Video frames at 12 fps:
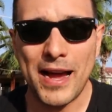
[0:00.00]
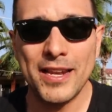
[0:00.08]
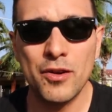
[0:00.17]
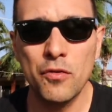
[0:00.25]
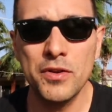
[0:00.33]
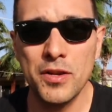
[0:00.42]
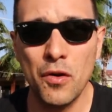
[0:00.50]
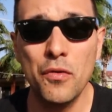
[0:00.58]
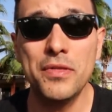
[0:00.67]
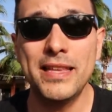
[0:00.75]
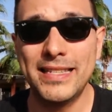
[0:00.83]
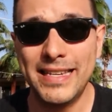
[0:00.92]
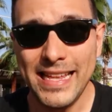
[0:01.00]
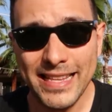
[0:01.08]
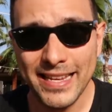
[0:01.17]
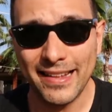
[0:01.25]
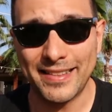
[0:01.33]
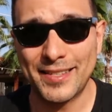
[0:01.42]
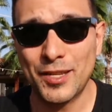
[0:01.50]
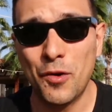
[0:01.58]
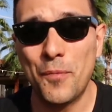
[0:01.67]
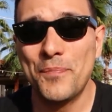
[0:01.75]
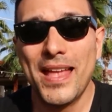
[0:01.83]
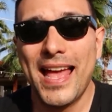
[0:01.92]
I don't know these details.
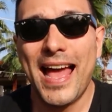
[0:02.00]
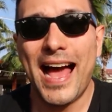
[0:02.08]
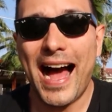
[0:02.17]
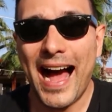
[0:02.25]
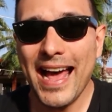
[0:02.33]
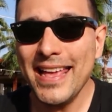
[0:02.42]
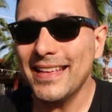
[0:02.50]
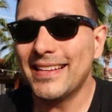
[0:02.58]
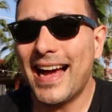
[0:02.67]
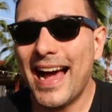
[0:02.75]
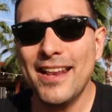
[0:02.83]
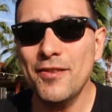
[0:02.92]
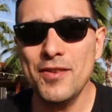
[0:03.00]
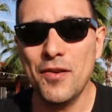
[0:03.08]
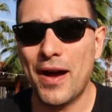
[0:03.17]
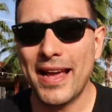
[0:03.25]
So I, I don't know.